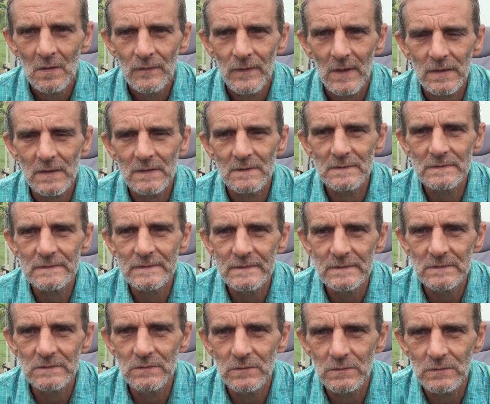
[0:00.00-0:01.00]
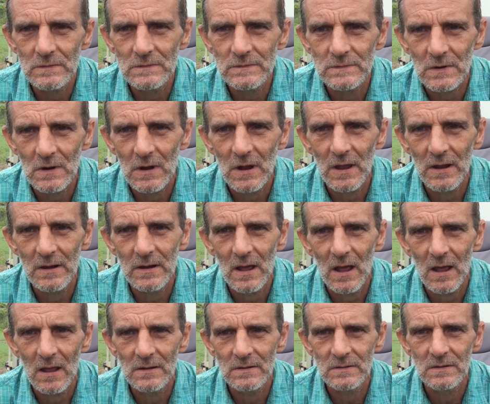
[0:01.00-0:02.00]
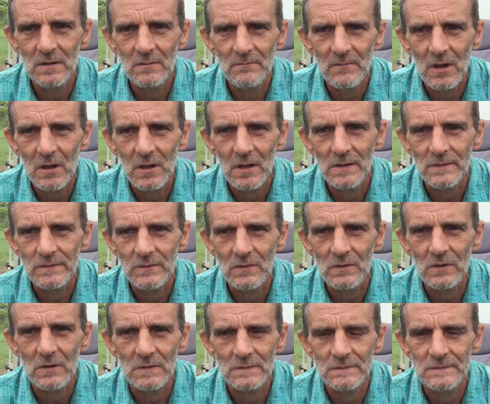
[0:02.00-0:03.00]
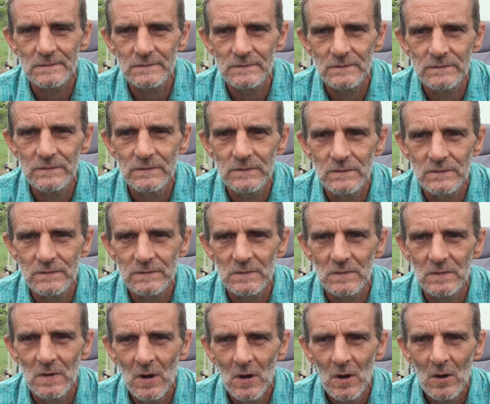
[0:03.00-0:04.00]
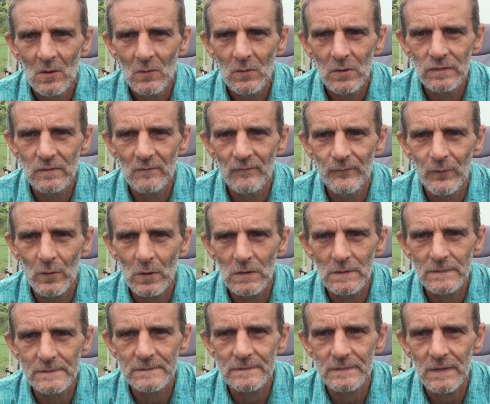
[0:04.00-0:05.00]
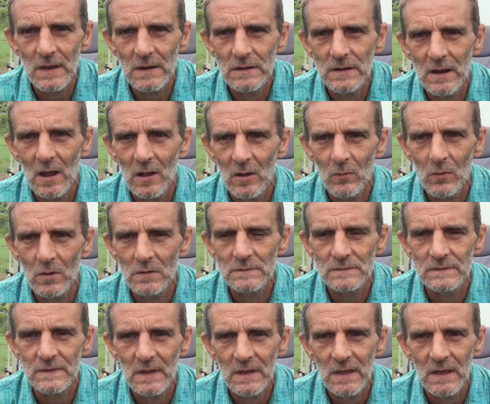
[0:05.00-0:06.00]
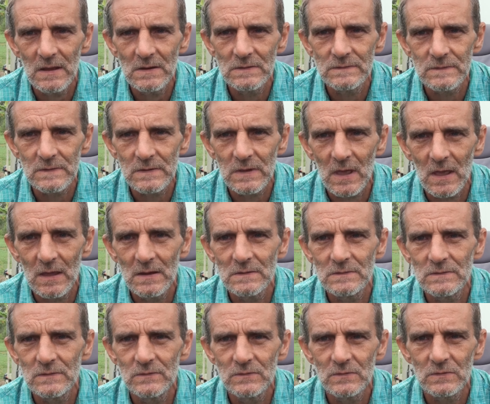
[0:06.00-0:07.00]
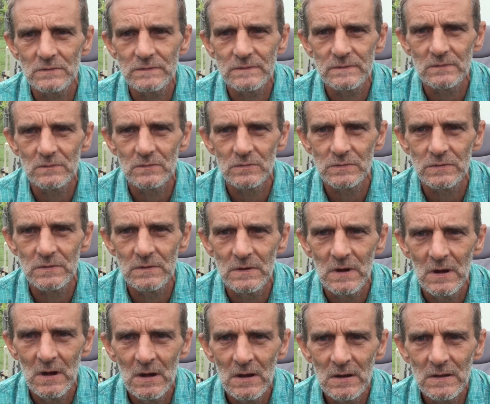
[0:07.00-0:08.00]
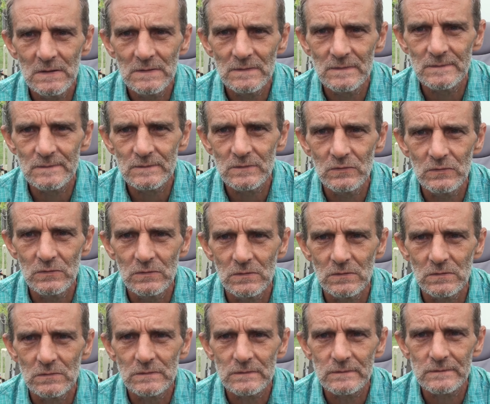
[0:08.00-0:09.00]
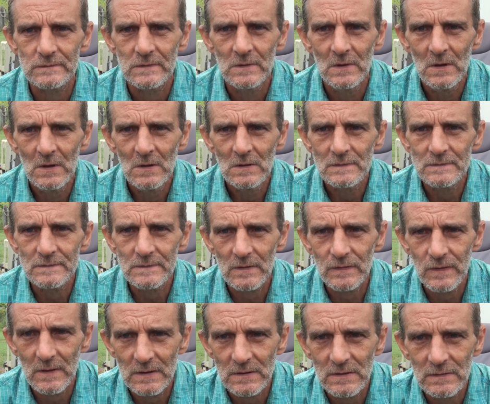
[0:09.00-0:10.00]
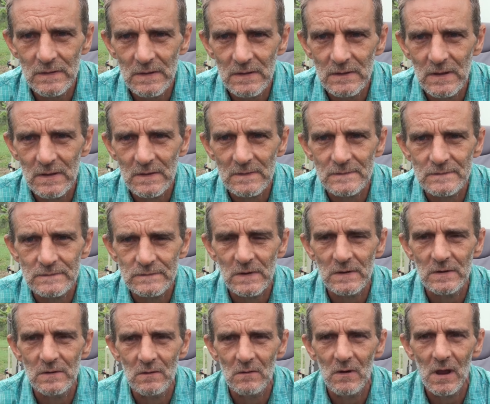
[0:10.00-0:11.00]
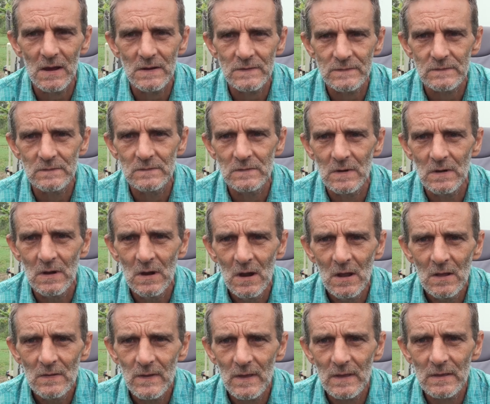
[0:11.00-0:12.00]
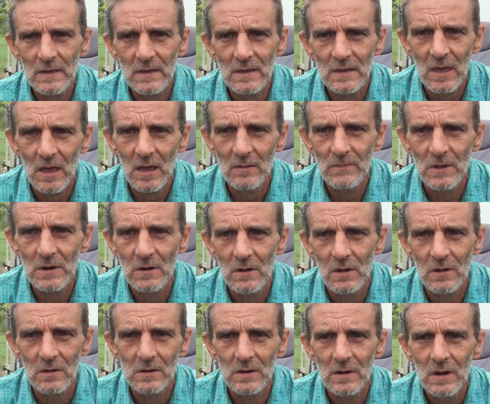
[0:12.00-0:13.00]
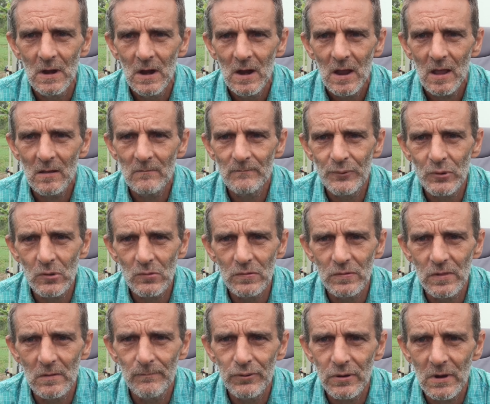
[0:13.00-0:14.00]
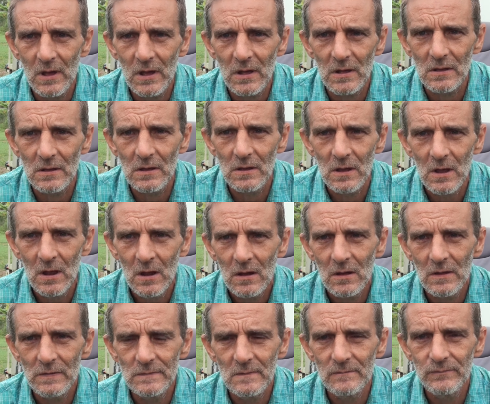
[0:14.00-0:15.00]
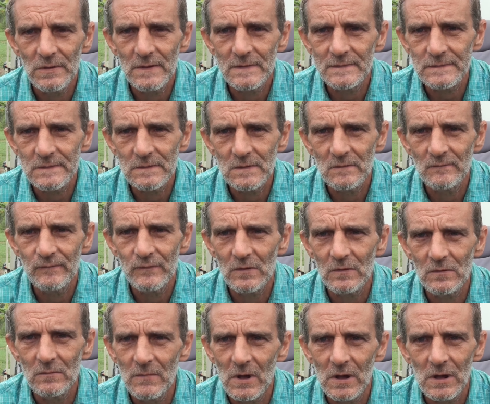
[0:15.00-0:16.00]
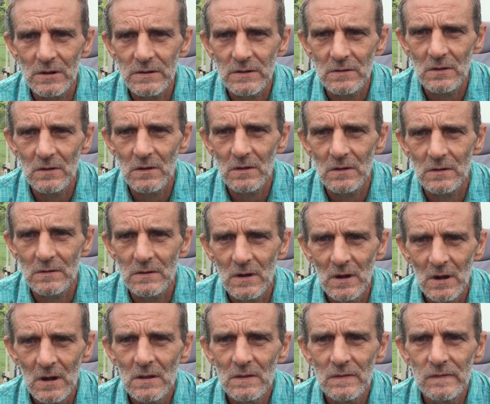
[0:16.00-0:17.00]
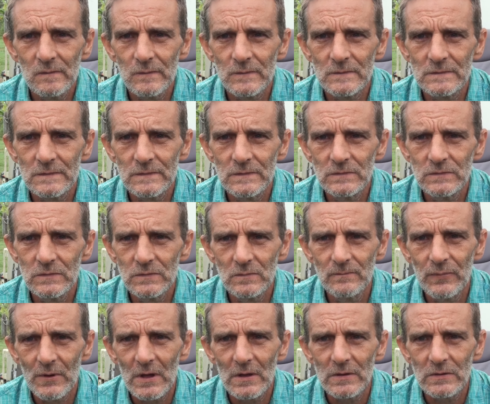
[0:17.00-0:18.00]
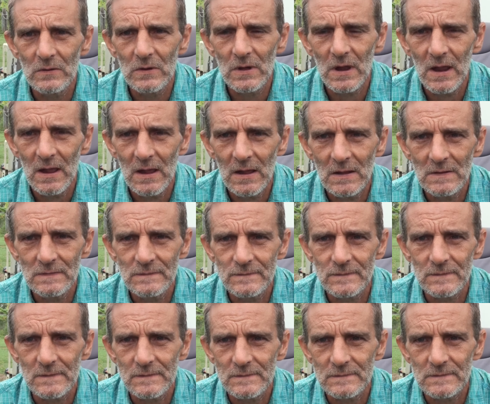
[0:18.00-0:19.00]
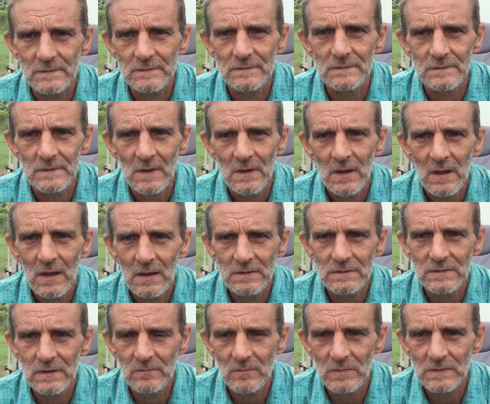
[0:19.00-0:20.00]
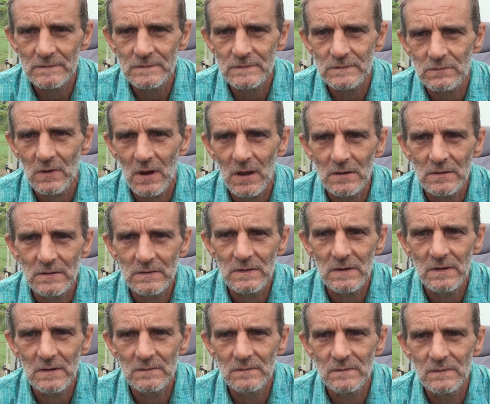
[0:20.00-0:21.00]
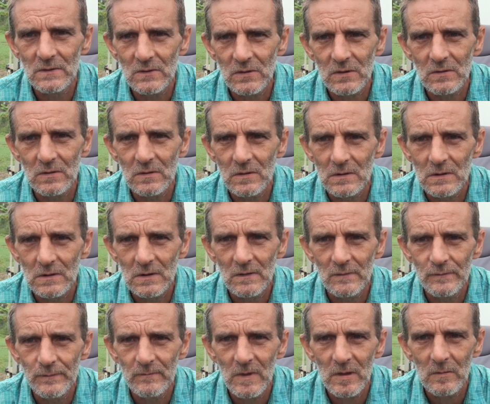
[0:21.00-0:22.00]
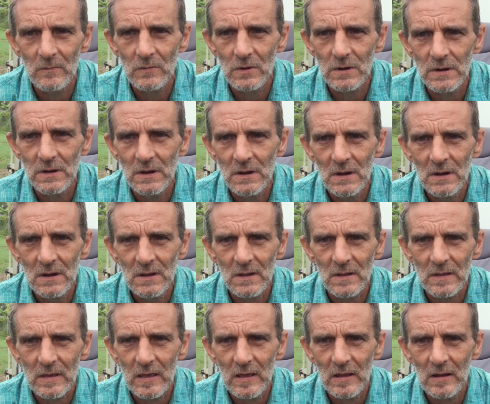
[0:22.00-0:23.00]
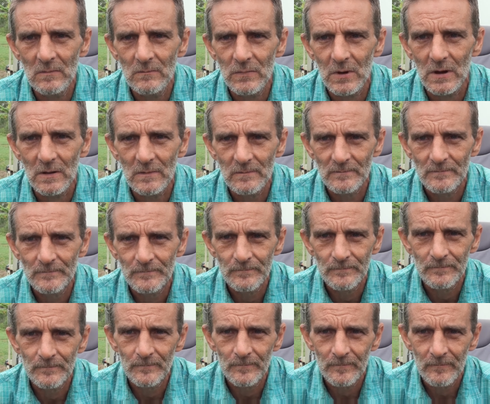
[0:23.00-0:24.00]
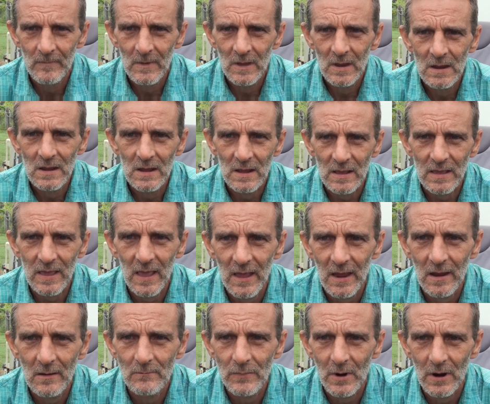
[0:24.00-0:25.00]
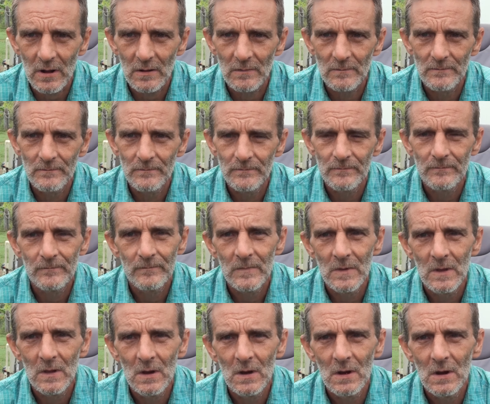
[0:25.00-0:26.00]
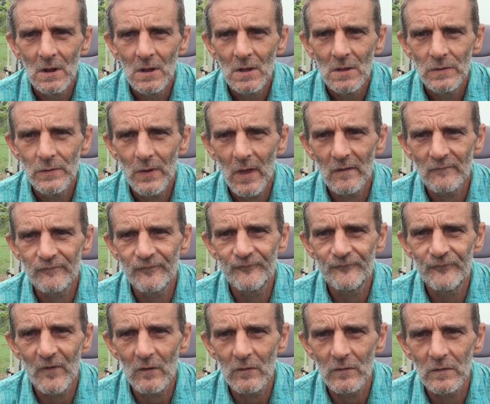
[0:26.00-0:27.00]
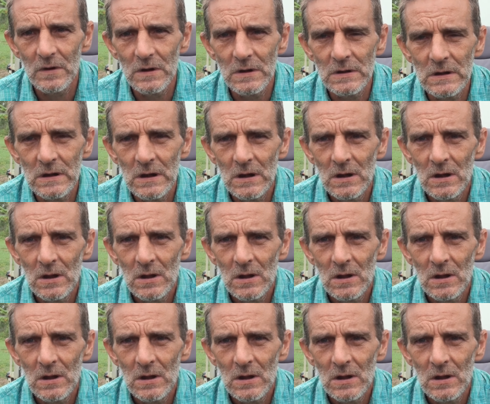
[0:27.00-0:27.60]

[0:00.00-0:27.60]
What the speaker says: They continue to try and undermine your constitution with a voice they now want to educate to your children in schools, so that in the next generation they can come along and pull the plug on the blessing of Almighty God given to you by your ancestors and demonstrated in the Hall of Memory in Canberra. In Canberra, you have foreign-linked